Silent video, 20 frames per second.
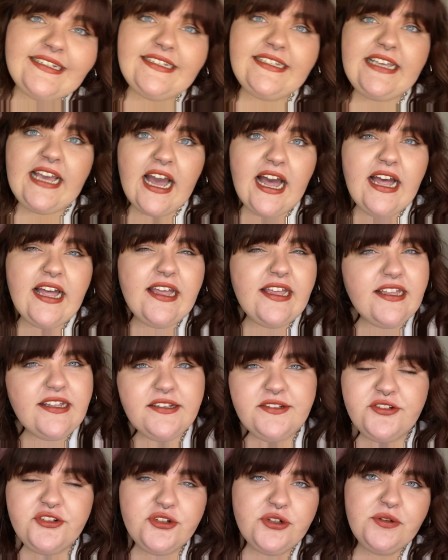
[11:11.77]
Yeah,
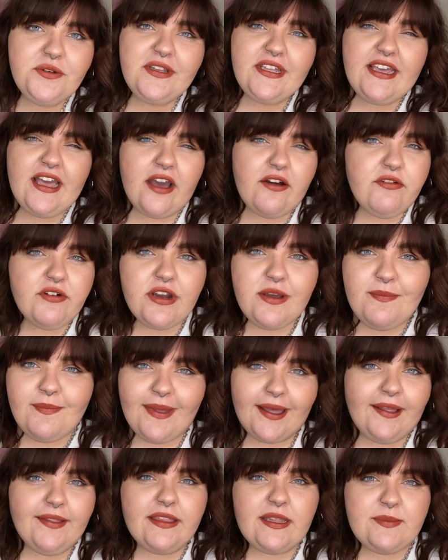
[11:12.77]
and truly every
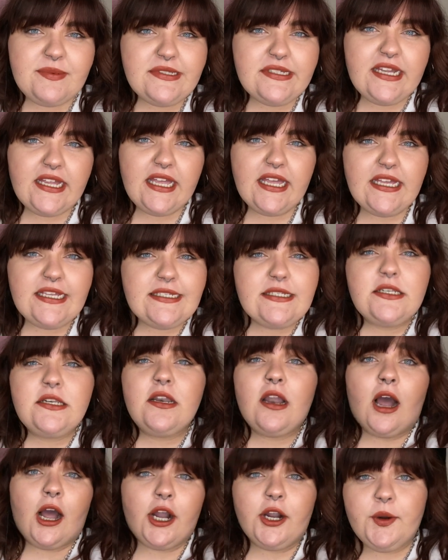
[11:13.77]
matte lipstick is
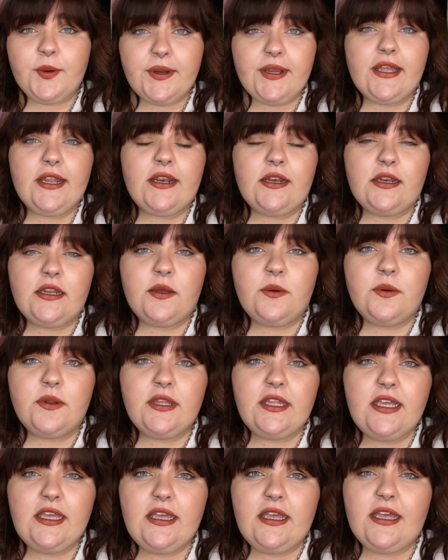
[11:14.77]
not created equally.